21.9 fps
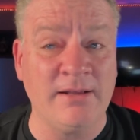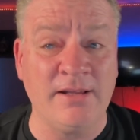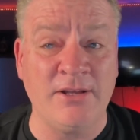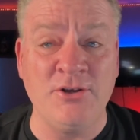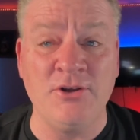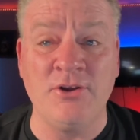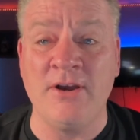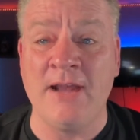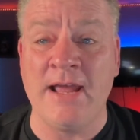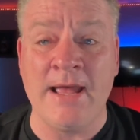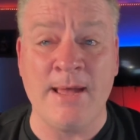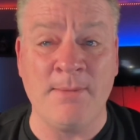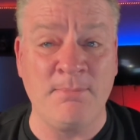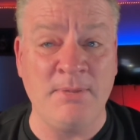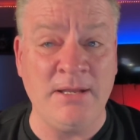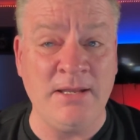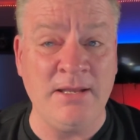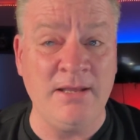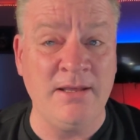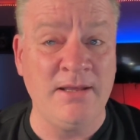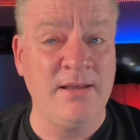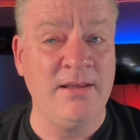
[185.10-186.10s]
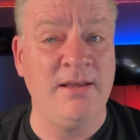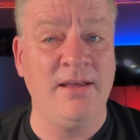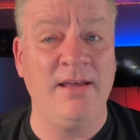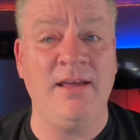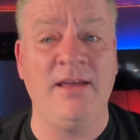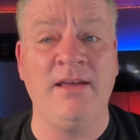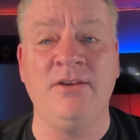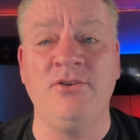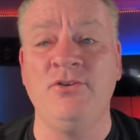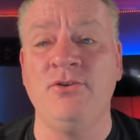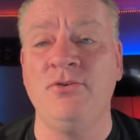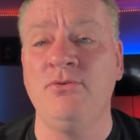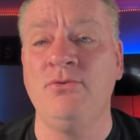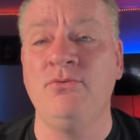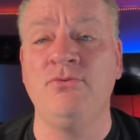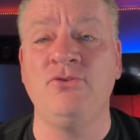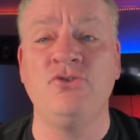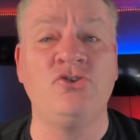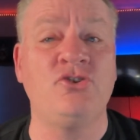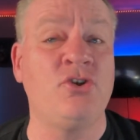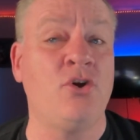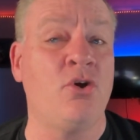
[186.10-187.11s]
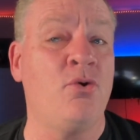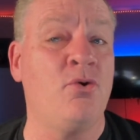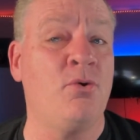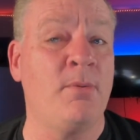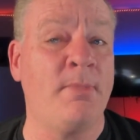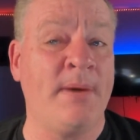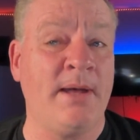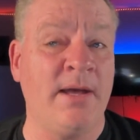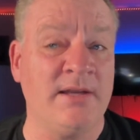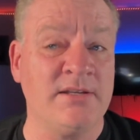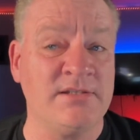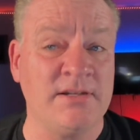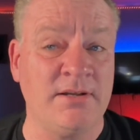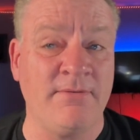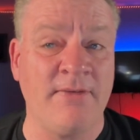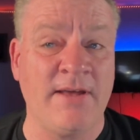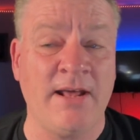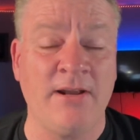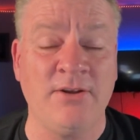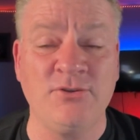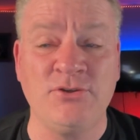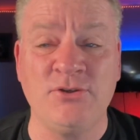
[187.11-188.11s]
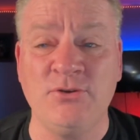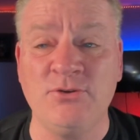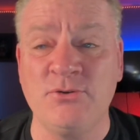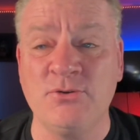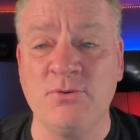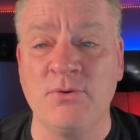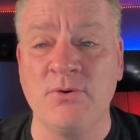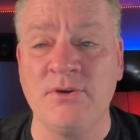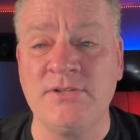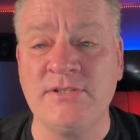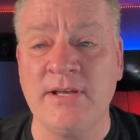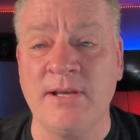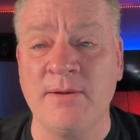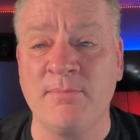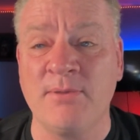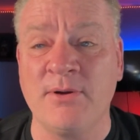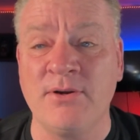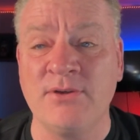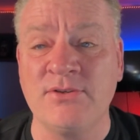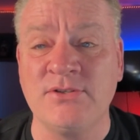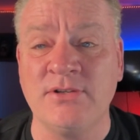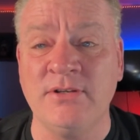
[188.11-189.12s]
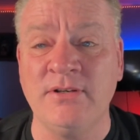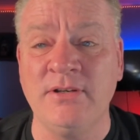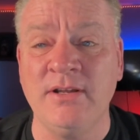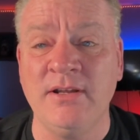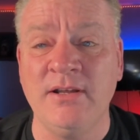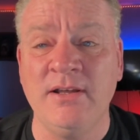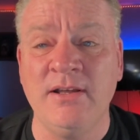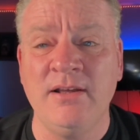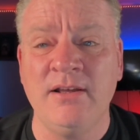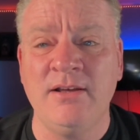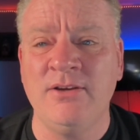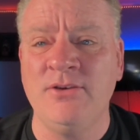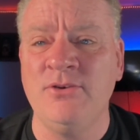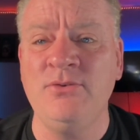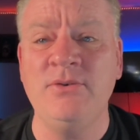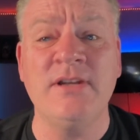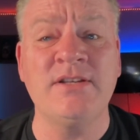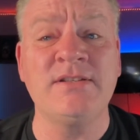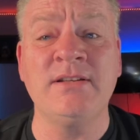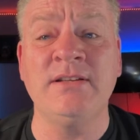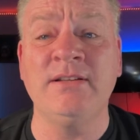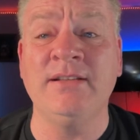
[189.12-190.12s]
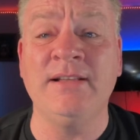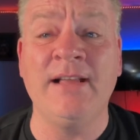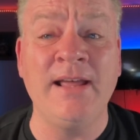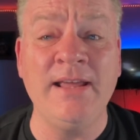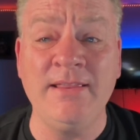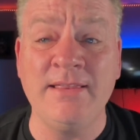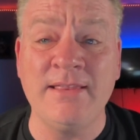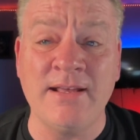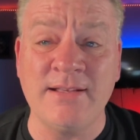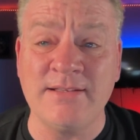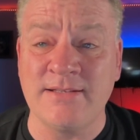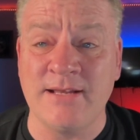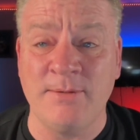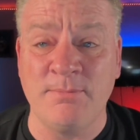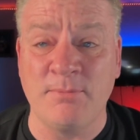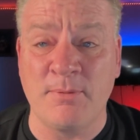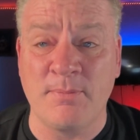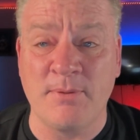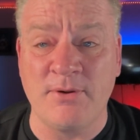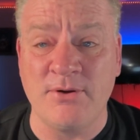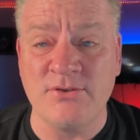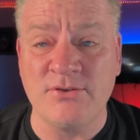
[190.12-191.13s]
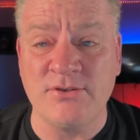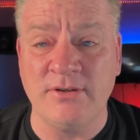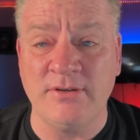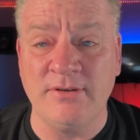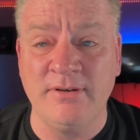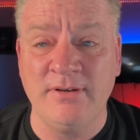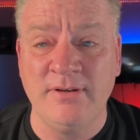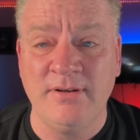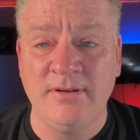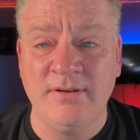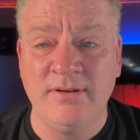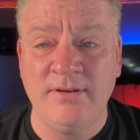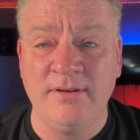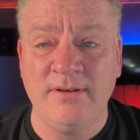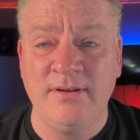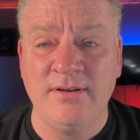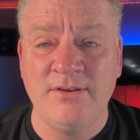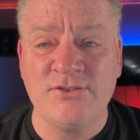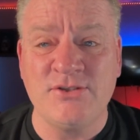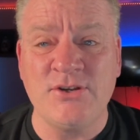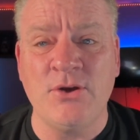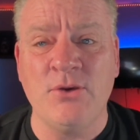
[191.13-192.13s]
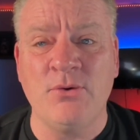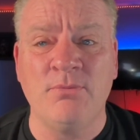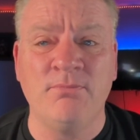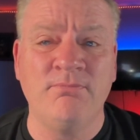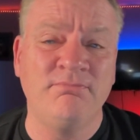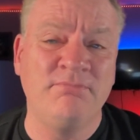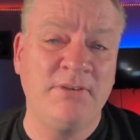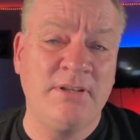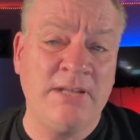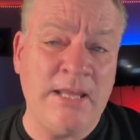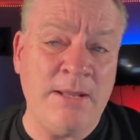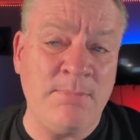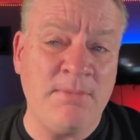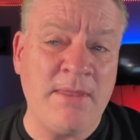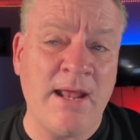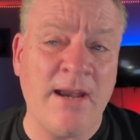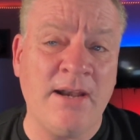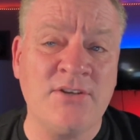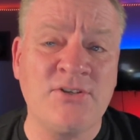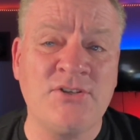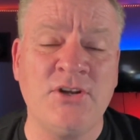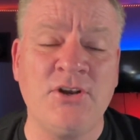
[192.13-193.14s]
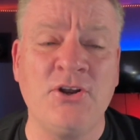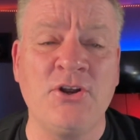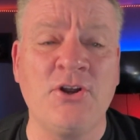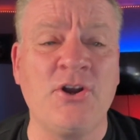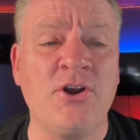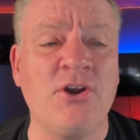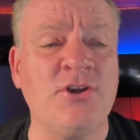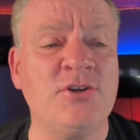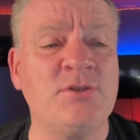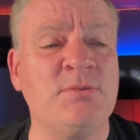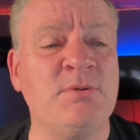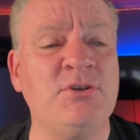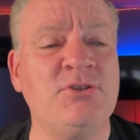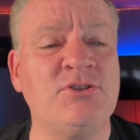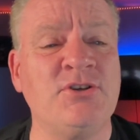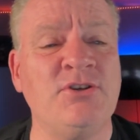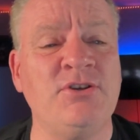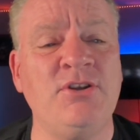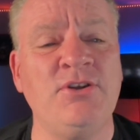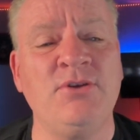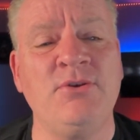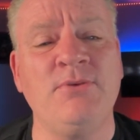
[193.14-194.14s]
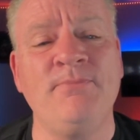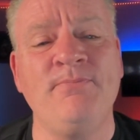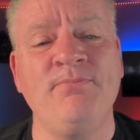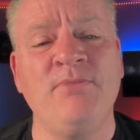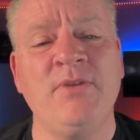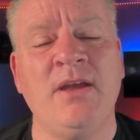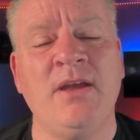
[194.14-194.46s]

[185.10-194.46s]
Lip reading: and you're happy and you show a positive attitude towards that person, who doesn't like that type of person? So keep that as an encouragement to you.